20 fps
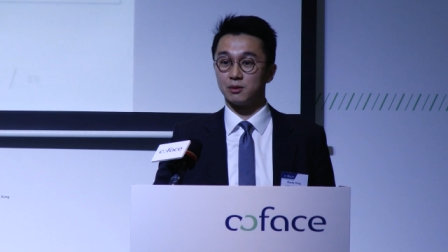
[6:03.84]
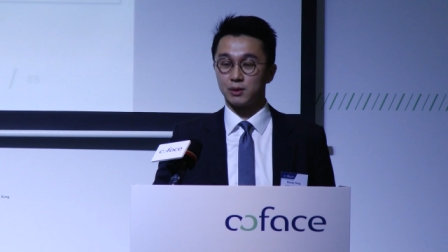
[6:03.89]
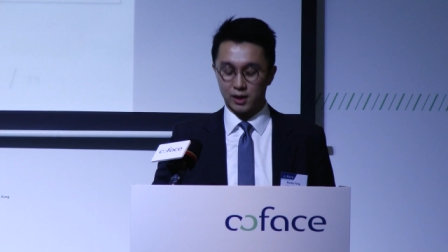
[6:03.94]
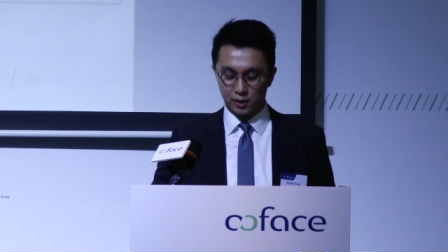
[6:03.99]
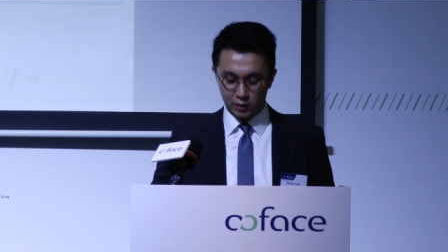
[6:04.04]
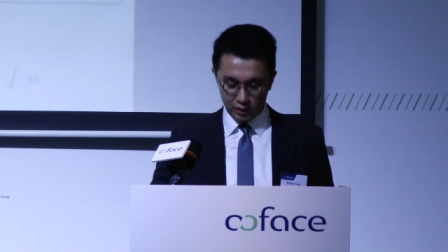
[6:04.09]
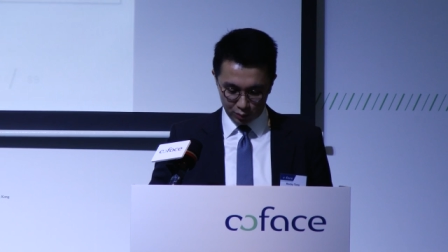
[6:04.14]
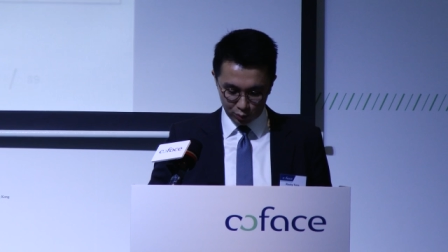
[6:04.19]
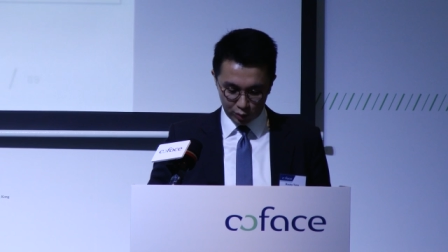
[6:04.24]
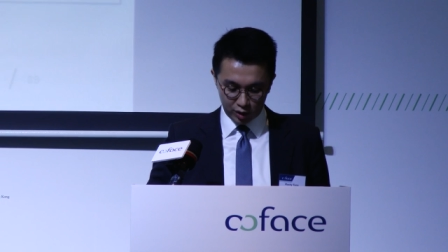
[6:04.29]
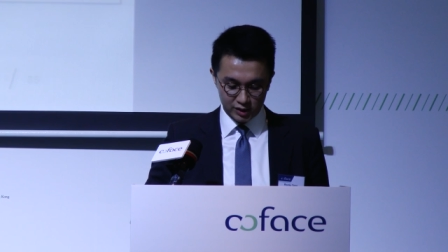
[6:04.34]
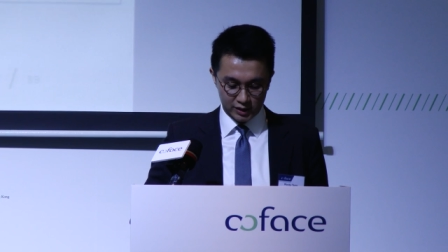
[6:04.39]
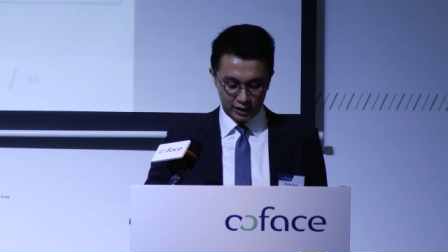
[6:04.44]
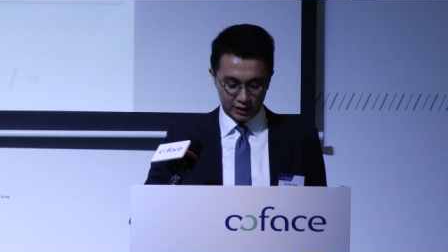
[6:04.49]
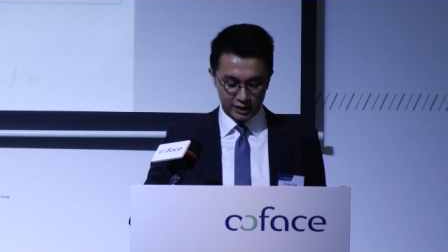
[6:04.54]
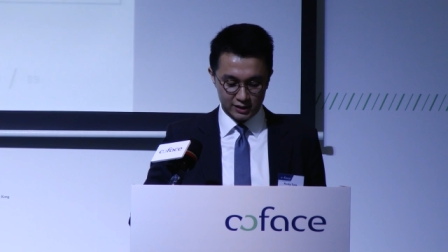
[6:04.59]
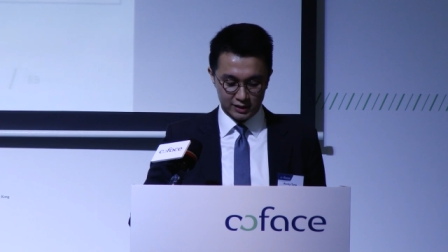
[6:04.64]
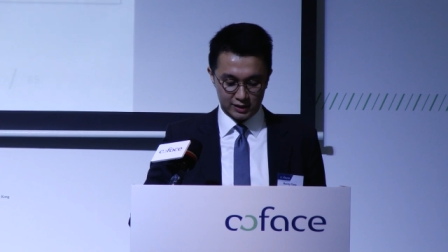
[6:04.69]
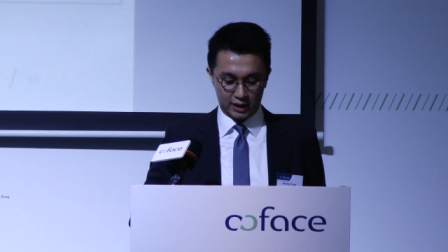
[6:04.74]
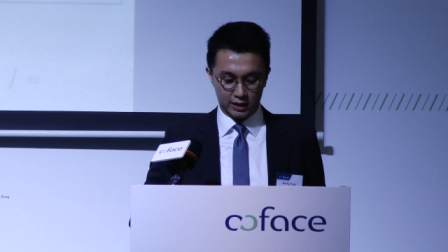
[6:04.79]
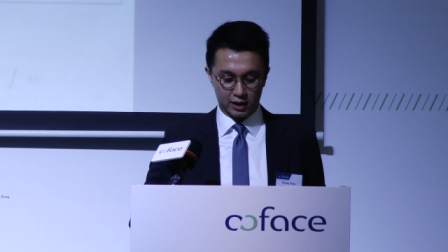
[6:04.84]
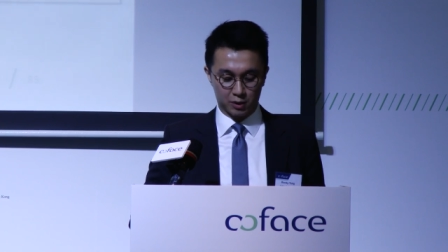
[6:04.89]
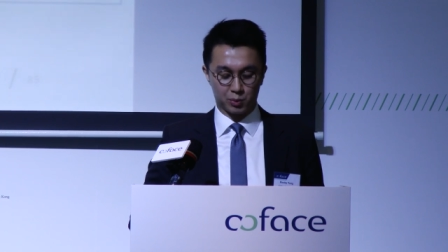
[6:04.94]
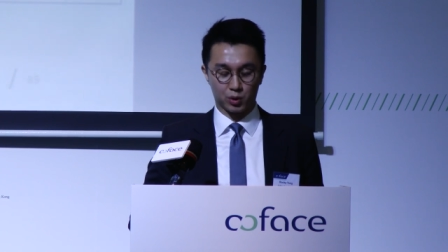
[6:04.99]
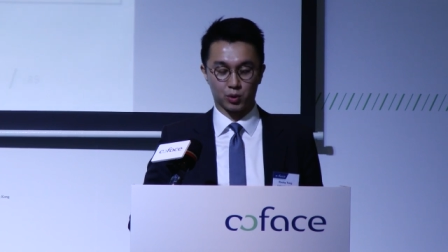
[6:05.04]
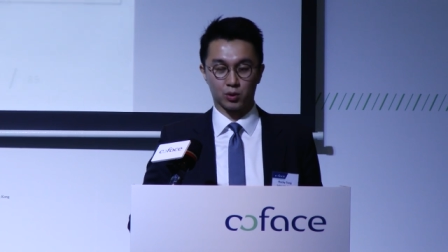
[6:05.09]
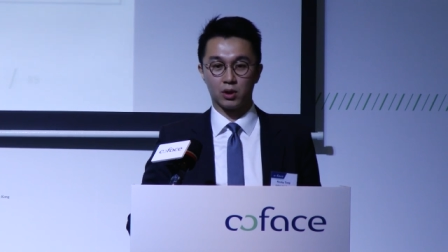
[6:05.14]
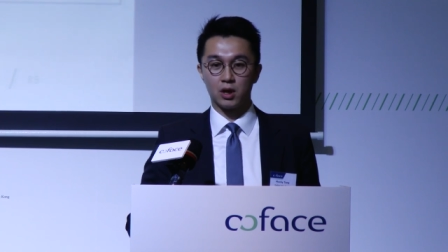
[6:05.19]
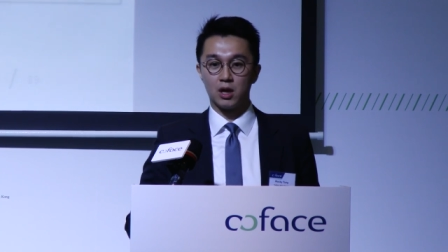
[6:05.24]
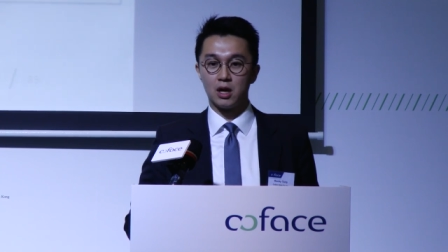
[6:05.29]
it was
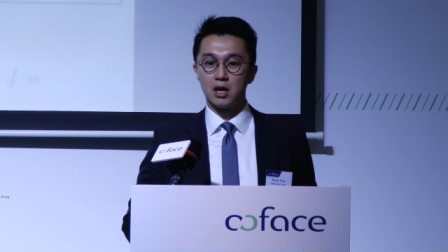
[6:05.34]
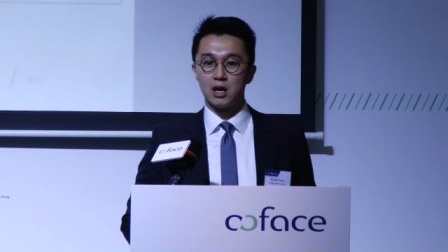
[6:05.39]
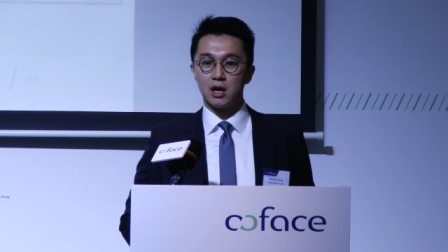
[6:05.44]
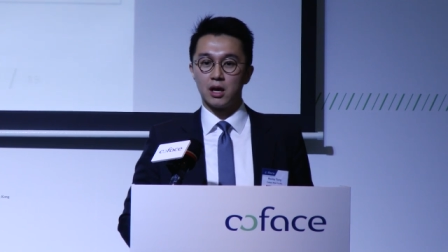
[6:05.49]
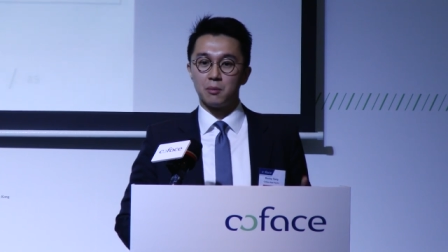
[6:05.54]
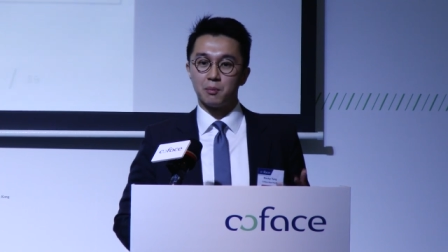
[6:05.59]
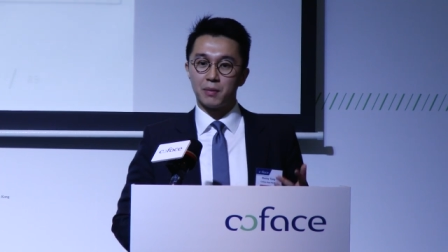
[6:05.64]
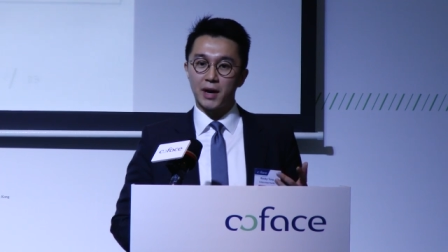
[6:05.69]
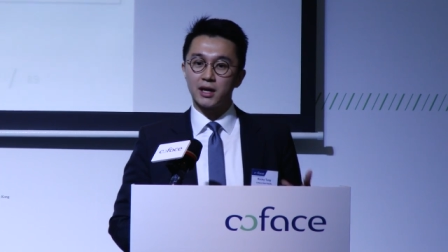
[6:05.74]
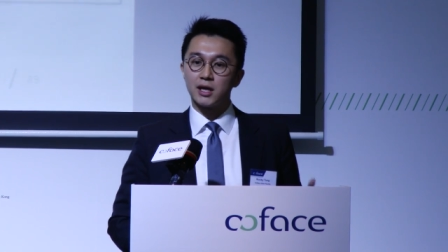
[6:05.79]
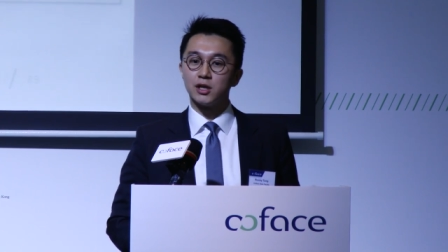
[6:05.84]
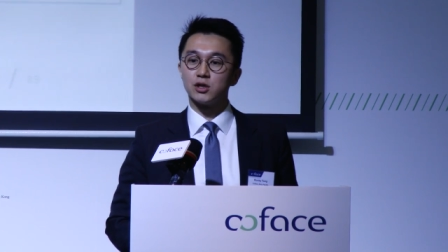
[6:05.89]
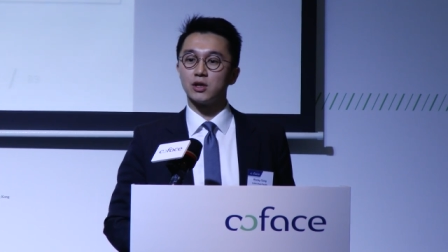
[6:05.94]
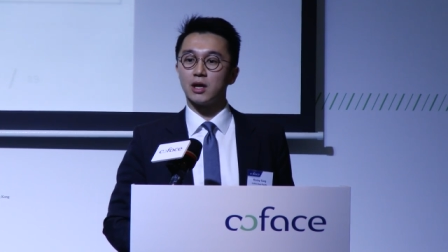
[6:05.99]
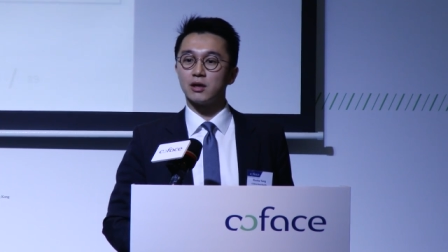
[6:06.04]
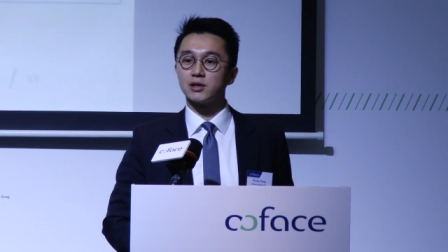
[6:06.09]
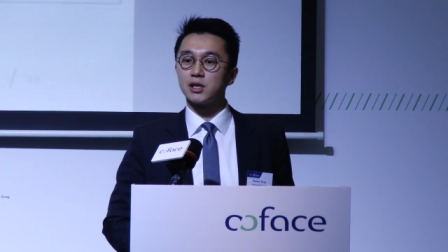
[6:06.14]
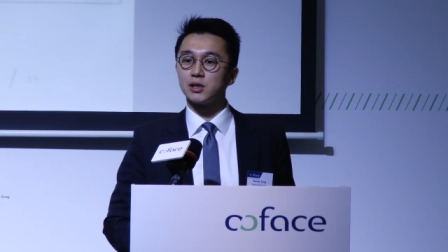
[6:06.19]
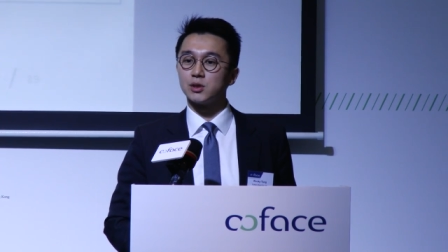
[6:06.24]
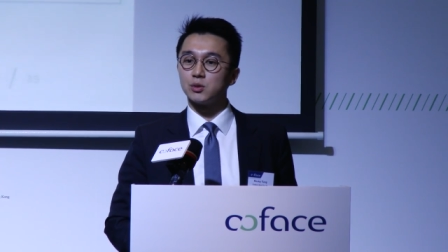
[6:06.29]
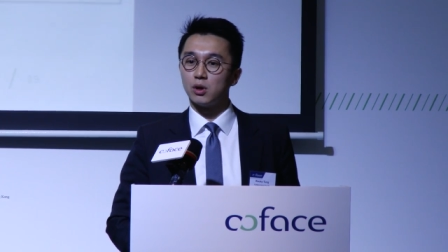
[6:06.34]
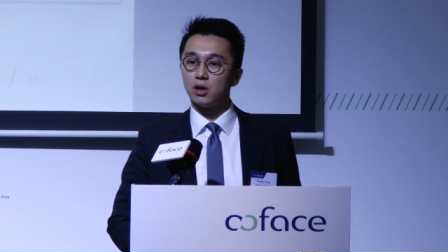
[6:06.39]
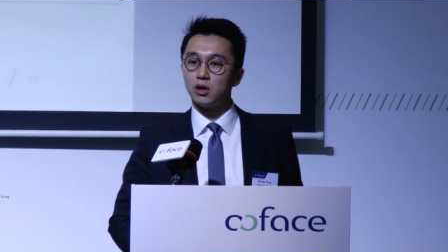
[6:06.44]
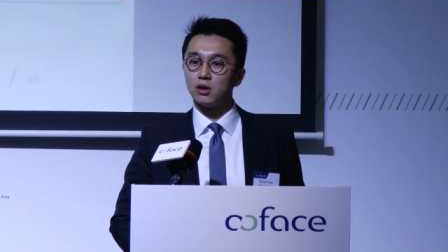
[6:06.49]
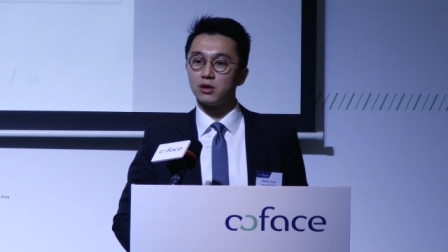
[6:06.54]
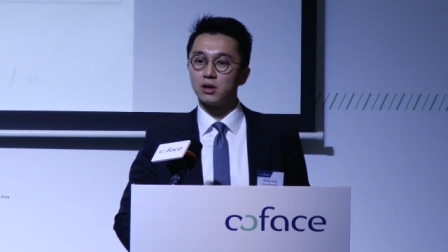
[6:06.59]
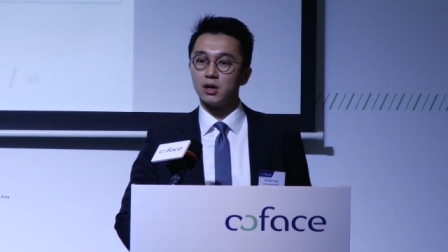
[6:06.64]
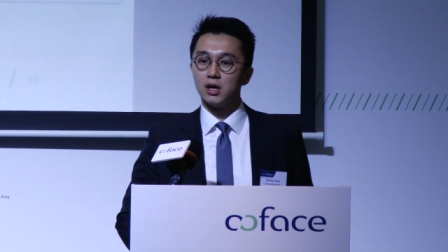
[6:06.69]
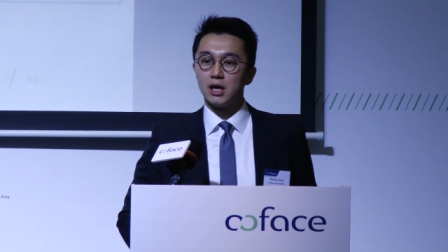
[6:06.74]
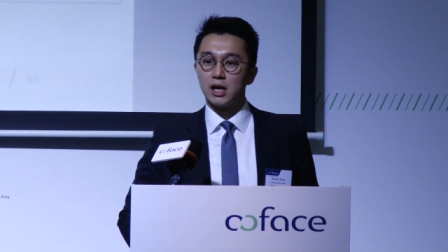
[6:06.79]
understandable. Back in two thousand
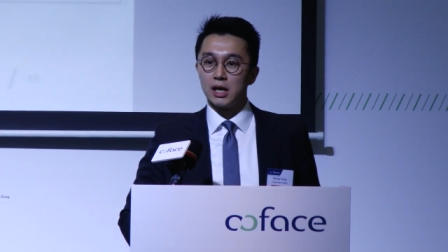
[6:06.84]
twelve,